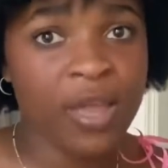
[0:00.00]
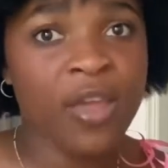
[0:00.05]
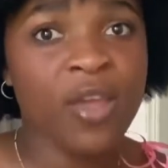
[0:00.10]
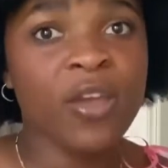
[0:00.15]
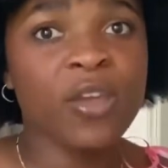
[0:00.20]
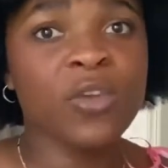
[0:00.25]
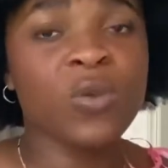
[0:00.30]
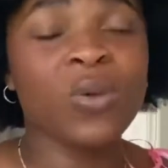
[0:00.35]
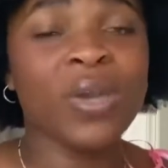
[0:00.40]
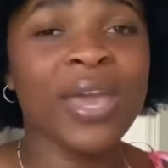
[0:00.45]

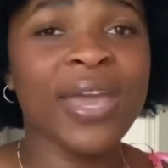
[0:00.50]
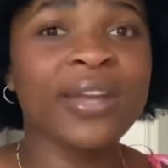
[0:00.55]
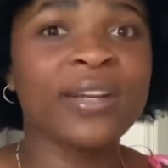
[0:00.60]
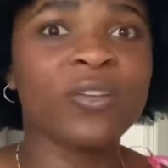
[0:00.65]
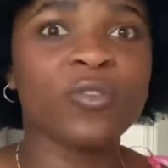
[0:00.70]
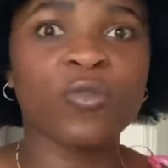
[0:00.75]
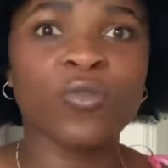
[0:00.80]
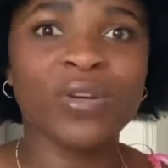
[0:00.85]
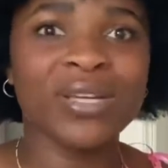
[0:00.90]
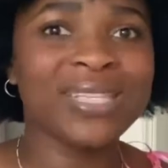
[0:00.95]
You can
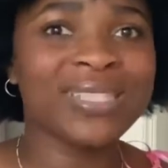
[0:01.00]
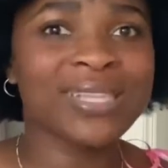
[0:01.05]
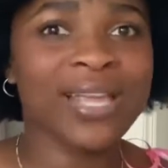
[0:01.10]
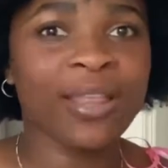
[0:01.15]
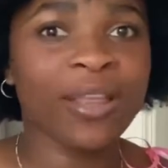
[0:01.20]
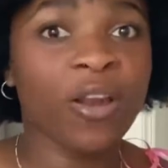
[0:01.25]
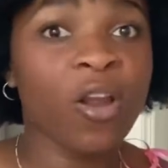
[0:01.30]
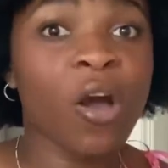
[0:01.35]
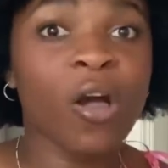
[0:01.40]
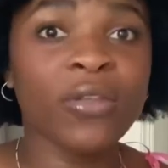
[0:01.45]
resell it
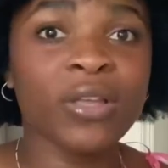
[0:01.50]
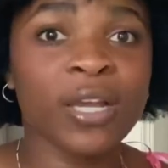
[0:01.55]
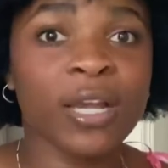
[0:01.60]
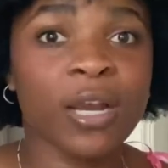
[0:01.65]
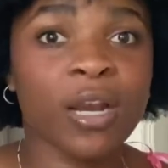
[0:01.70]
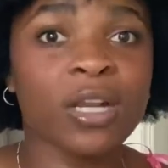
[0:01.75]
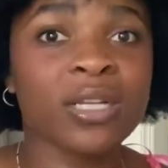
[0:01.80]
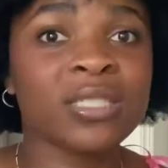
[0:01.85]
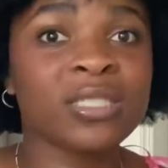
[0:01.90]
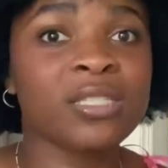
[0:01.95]
on
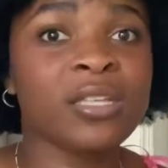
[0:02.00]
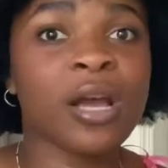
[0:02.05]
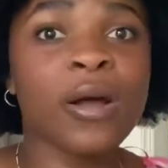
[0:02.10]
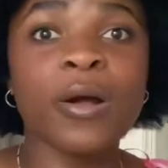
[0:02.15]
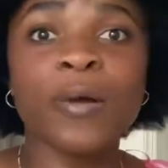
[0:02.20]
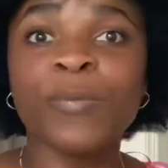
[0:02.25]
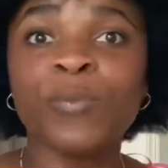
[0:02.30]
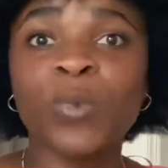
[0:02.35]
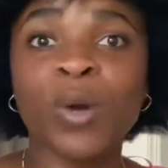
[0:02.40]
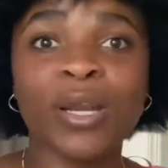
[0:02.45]
here.
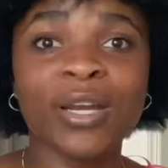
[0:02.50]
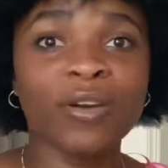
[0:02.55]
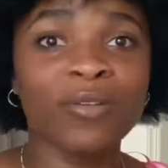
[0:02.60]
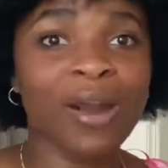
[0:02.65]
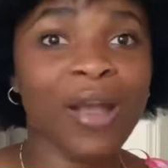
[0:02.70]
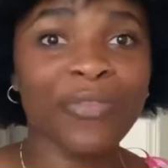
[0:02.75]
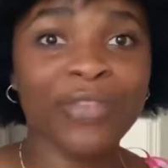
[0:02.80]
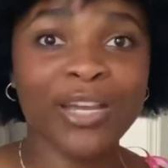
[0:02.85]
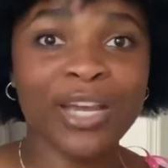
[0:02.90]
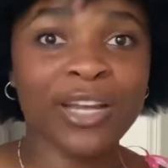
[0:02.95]
Someone around
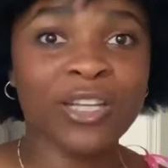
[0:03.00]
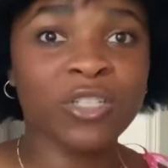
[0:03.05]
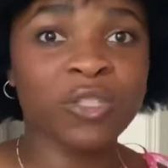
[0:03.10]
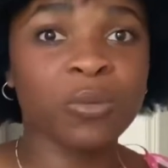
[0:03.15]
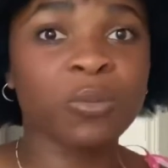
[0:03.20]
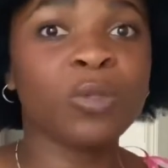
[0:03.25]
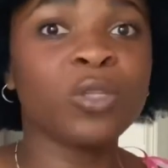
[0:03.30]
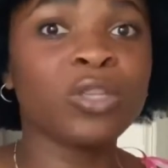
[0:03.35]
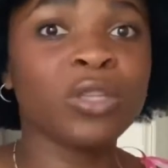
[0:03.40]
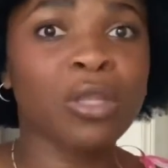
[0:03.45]
the country
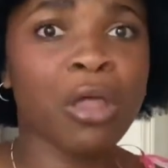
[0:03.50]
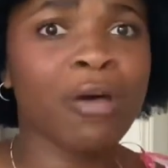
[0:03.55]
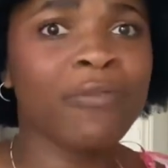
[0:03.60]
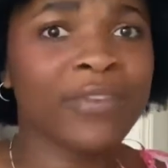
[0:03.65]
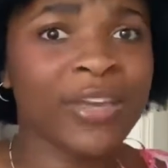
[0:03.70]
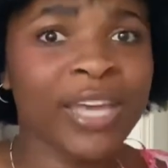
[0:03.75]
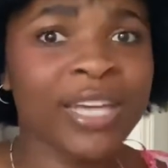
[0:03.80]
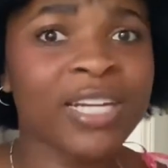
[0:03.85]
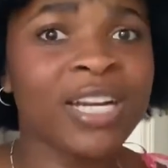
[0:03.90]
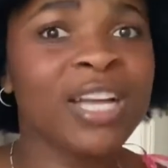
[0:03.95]
will love
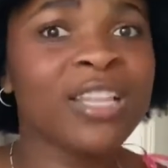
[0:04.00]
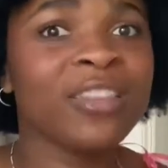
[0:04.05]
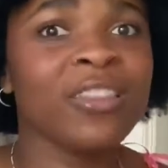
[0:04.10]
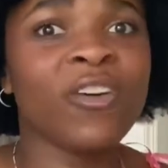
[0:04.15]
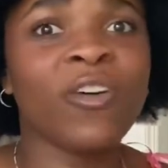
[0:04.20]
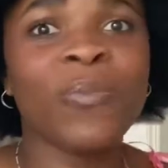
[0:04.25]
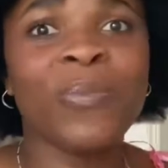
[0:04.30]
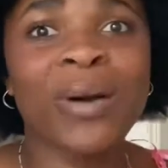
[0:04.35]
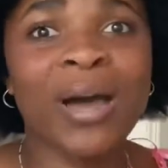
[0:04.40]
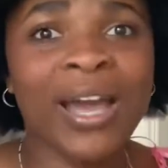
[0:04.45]
it. They'll
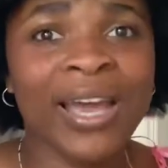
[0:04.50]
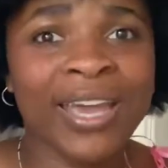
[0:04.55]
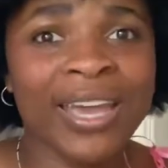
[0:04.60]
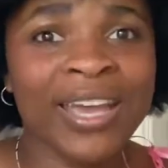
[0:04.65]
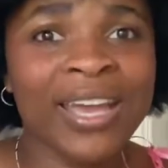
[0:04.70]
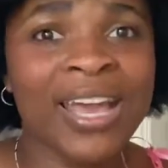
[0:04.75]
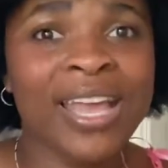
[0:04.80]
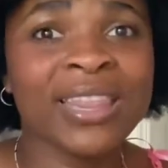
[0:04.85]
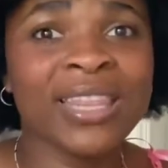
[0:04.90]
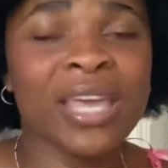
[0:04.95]
buy it
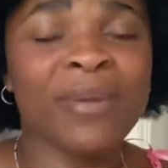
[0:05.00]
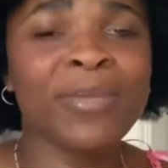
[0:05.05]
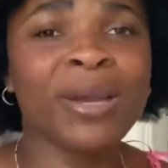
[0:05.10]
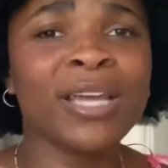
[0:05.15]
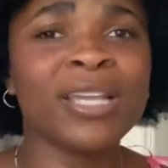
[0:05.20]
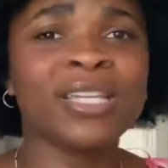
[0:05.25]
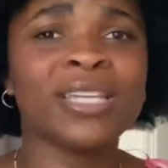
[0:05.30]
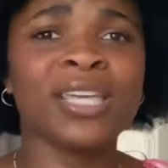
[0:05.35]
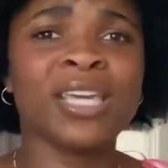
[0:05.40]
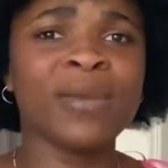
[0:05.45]
and they
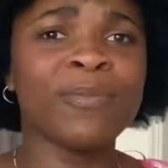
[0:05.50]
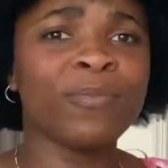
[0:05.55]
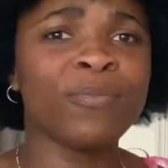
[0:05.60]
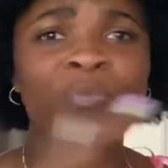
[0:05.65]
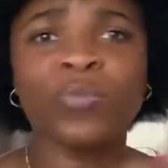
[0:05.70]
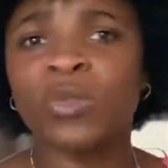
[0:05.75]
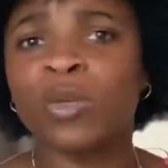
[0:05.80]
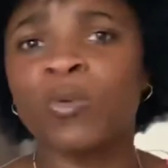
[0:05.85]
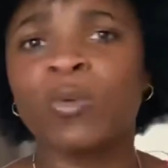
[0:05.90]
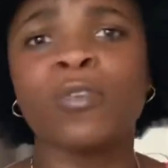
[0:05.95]
might keep
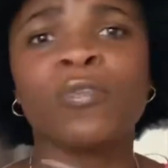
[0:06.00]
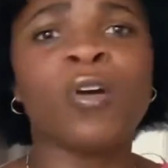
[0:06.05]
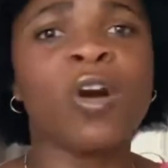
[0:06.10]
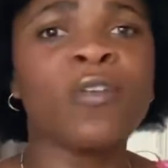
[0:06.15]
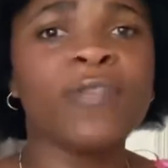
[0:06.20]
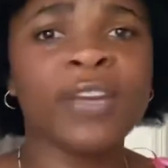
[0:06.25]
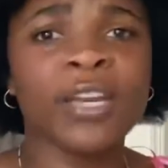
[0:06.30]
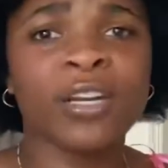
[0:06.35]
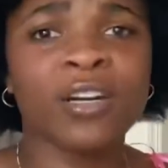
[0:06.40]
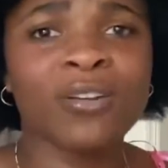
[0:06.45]

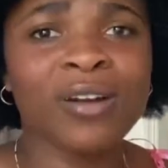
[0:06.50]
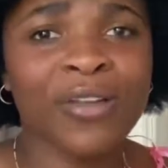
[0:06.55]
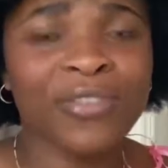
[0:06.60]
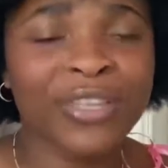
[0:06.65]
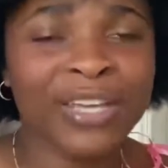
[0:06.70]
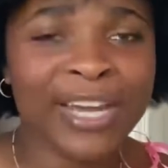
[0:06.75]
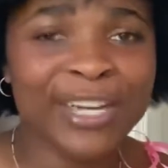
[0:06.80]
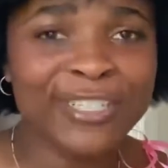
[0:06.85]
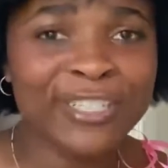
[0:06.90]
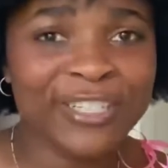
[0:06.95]
revolving it around the
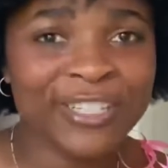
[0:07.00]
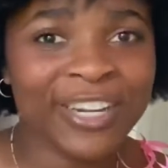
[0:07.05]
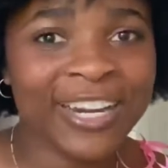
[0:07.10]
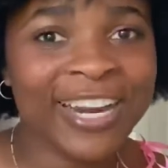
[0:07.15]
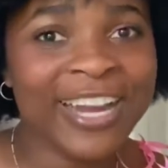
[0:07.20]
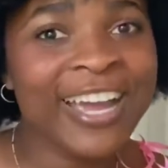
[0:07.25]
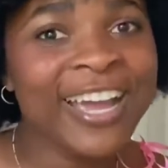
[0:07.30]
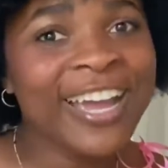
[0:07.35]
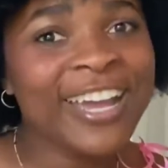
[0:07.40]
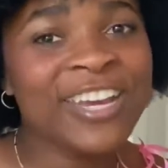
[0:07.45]
country.
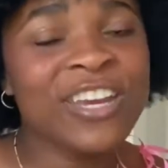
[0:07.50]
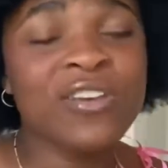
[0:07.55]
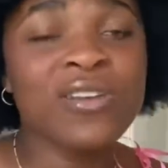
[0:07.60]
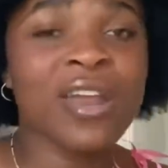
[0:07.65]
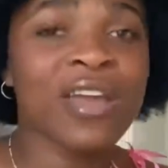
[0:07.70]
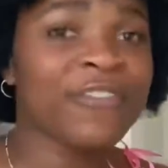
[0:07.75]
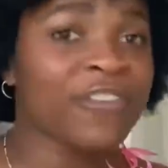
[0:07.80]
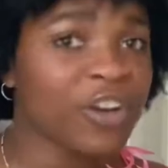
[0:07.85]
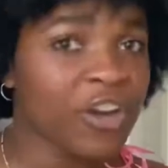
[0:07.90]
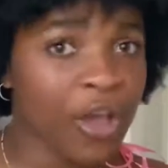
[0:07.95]
You
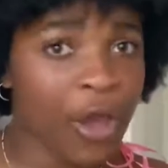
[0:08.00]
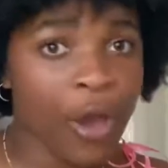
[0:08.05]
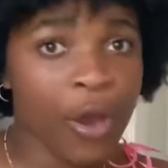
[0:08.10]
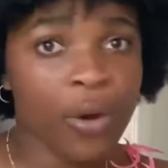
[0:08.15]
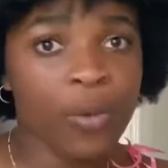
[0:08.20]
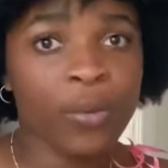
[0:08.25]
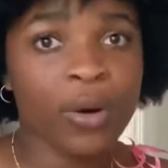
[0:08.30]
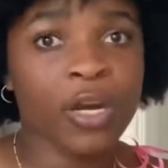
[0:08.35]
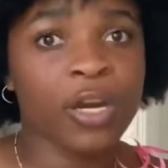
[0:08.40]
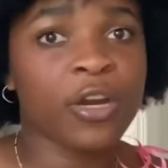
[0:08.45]
never know
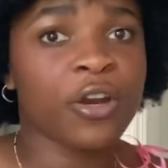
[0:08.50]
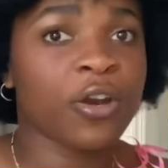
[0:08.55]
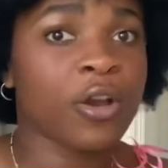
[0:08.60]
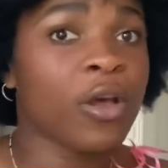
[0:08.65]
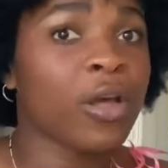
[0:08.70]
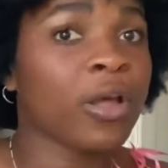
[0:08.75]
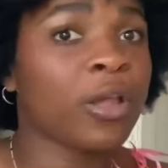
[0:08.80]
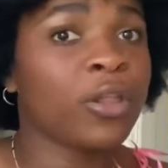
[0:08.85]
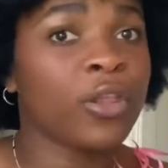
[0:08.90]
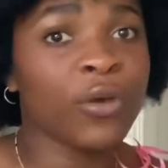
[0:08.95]
where your
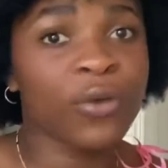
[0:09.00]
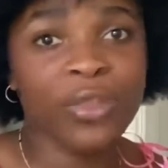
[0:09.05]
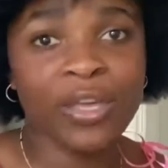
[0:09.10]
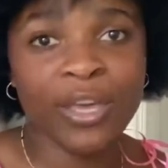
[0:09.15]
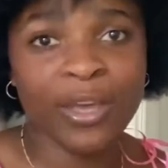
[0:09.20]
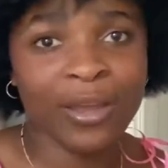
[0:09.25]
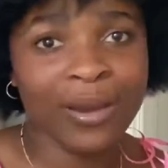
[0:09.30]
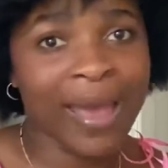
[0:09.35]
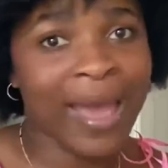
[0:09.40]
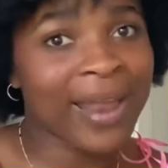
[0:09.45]
clothing
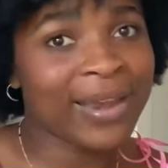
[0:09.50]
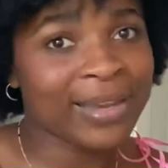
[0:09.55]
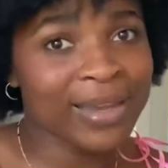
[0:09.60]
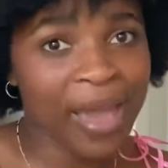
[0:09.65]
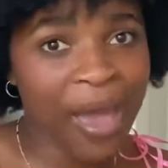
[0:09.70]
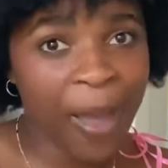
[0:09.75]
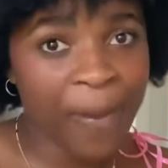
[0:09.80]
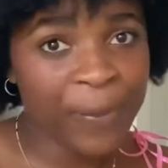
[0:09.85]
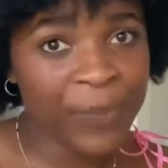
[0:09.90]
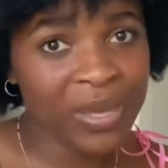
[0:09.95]
could end
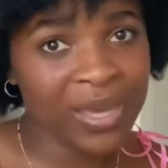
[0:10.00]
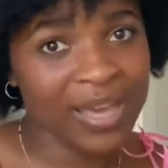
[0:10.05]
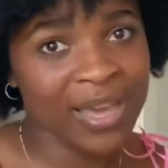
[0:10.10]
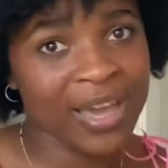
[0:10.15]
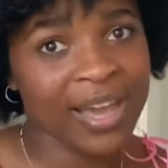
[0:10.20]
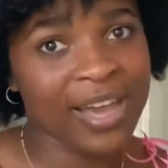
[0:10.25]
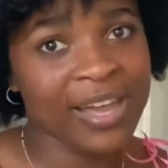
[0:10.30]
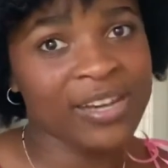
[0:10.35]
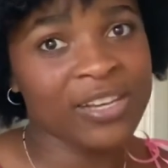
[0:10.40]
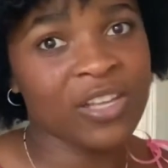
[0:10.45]
up,
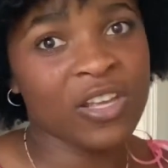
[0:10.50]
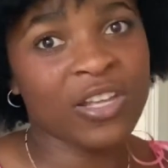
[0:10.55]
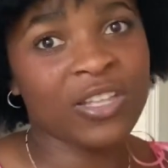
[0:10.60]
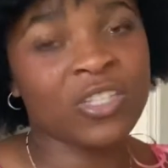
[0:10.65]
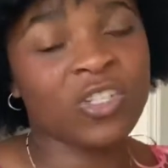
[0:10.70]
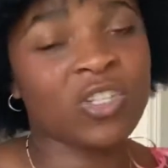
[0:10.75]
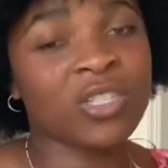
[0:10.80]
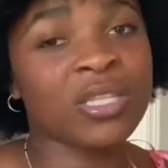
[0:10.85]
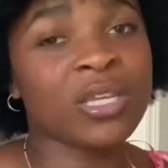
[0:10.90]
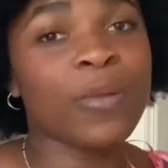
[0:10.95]
and it's
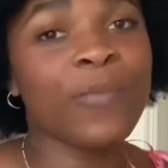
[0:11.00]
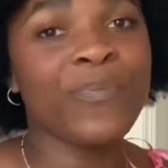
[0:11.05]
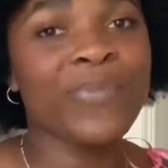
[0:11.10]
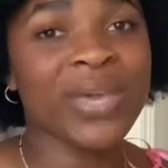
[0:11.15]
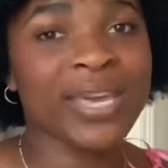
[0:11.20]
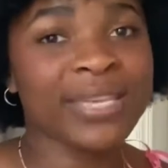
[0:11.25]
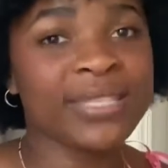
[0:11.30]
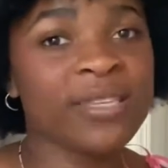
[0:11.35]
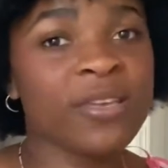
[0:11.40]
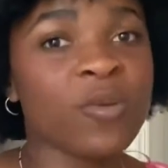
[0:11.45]
just an
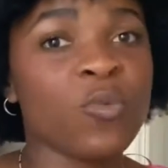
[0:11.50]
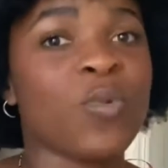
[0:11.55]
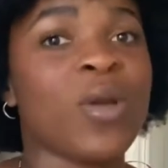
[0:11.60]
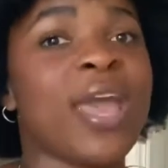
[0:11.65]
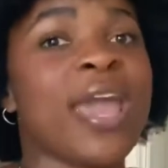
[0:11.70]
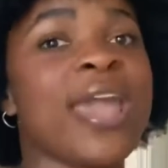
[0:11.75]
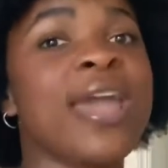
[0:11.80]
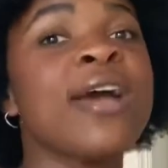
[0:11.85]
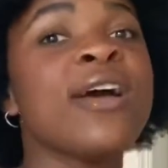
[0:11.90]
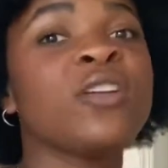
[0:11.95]
amazing
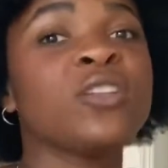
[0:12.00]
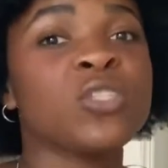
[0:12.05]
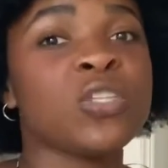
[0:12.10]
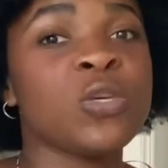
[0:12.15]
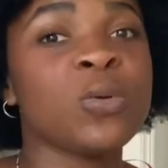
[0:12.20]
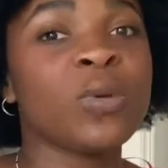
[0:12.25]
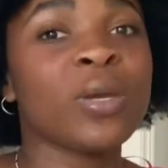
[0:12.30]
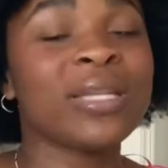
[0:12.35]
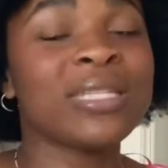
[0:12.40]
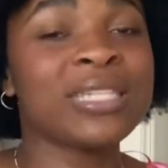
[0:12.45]
way to
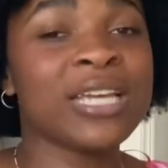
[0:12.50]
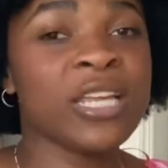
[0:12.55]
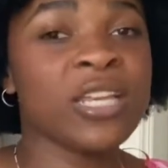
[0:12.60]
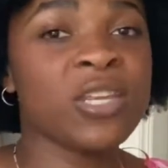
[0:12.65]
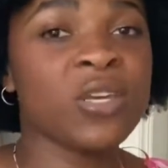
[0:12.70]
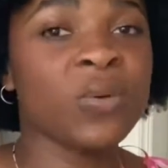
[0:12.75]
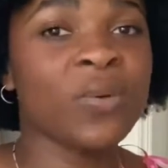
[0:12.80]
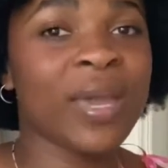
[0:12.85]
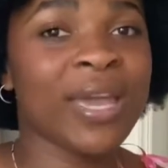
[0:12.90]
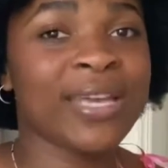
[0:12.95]

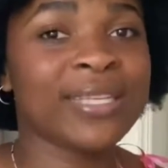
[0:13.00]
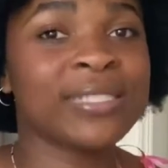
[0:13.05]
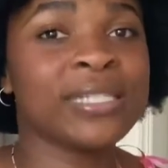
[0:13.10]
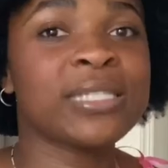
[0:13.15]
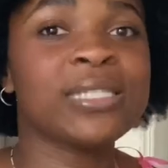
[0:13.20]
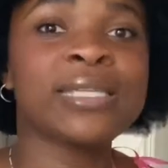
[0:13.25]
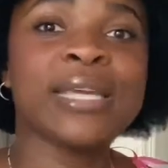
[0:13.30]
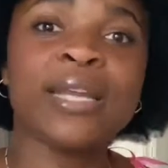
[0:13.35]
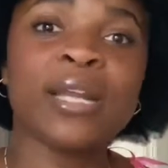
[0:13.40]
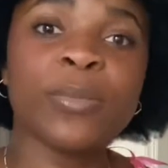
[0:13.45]
continue a
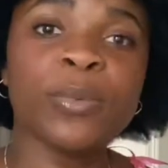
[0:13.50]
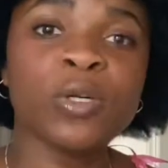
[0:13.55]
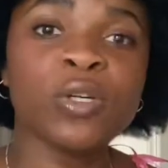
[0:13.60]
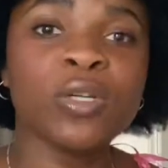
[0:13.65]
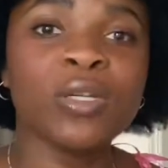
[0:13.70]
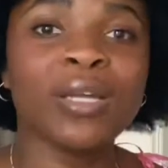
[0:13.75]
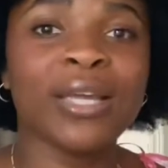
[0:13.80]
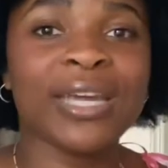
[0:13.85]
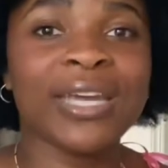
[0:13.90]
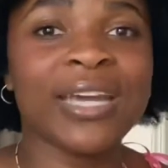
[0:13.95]

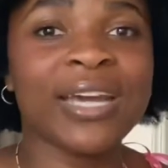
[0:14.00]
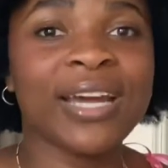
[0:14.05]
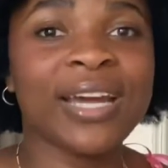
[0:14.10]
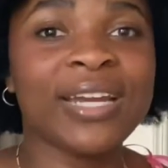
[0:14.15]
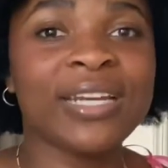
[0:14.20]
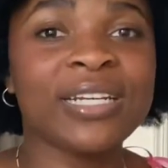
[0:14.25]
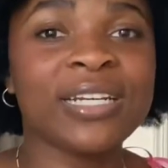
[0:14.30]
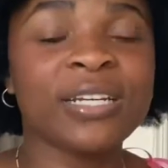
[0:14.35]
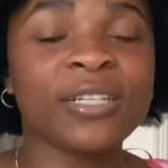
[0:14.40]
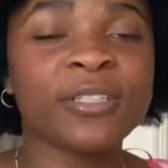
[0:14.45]
sustainable and